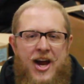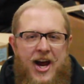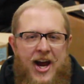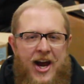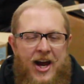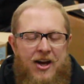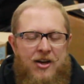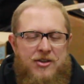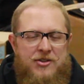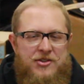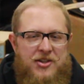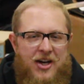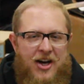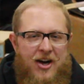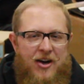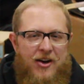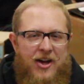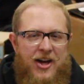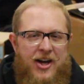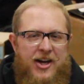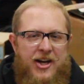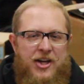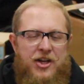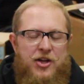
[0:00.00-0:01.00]
Allentown
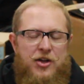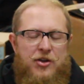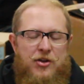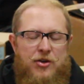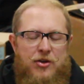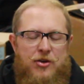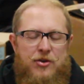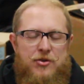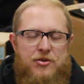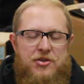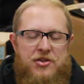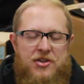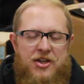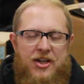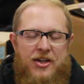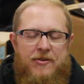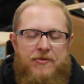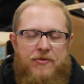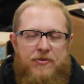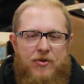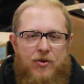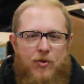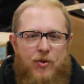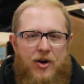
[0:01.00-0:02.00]
had a huge scene
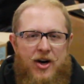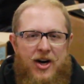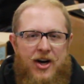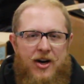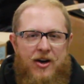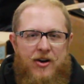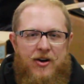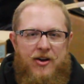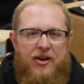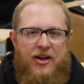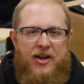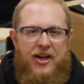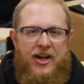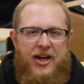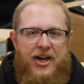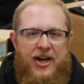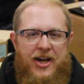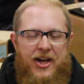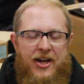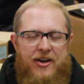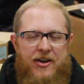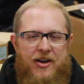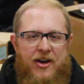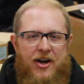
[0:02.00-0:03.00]
for a while,
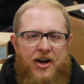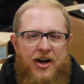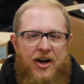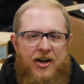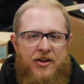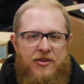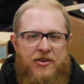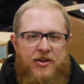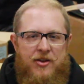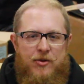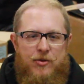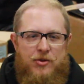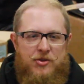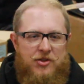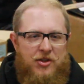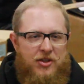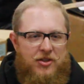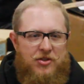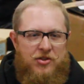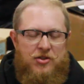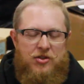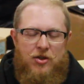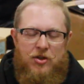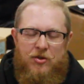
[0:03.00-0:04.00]
and there was
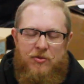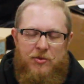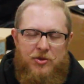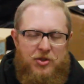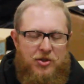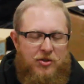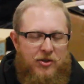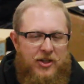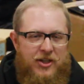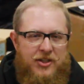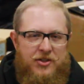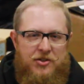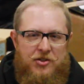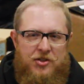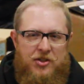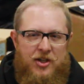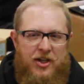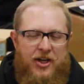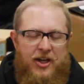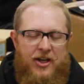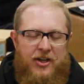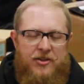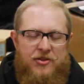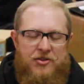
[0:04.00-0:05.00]
like so much crazy
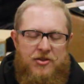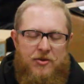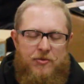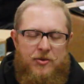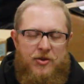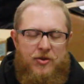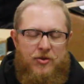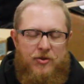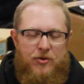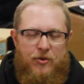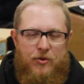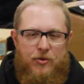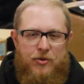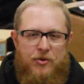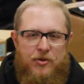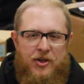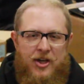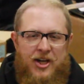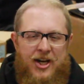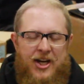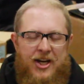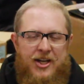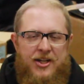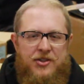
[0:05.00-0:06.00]
shit, and some of the older
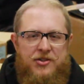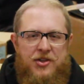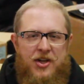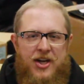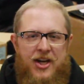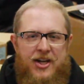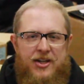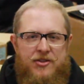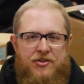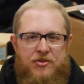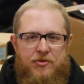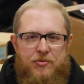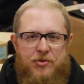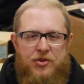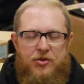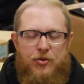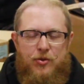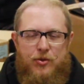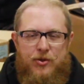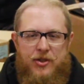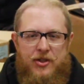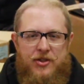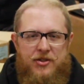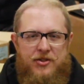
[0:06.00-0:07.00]
guys had some
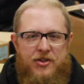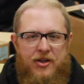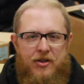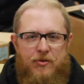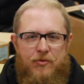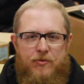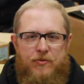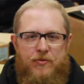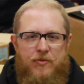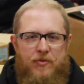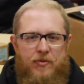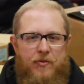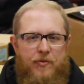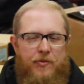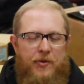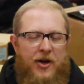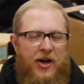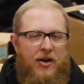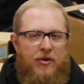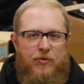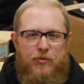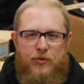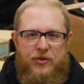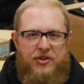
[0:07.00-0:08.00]
stories that
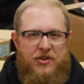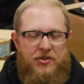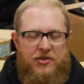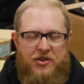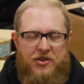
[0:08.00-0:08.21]
about with the